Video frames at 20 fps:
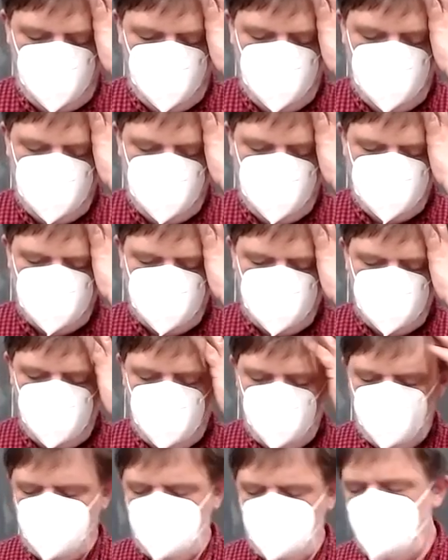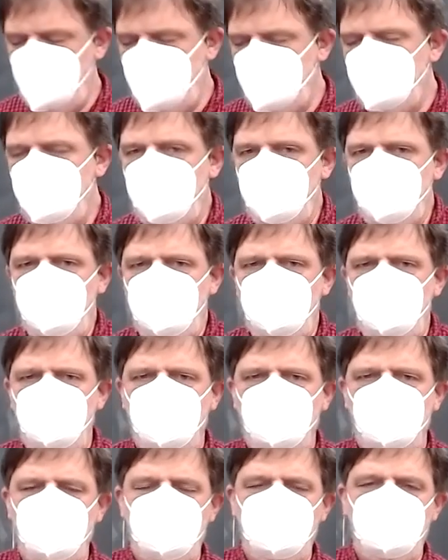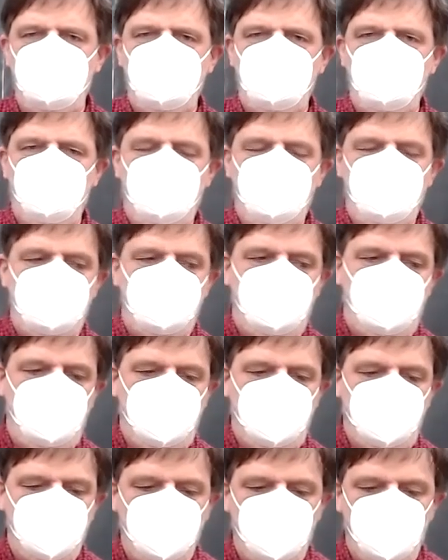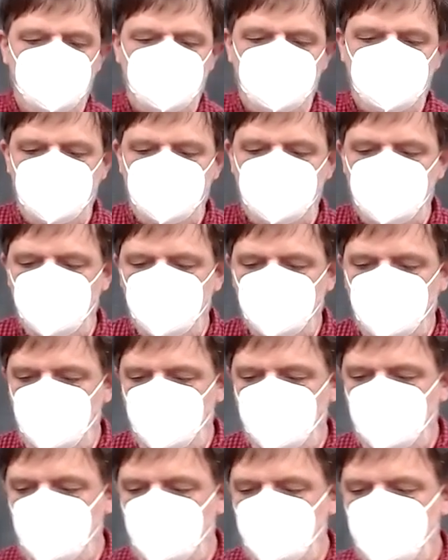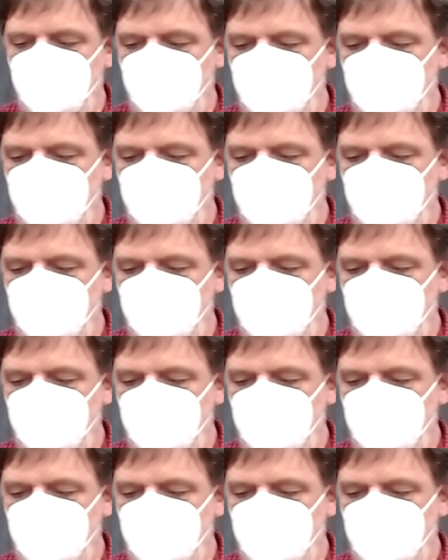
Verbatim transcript: I guess especially maybe more in this course than other courses, you might want to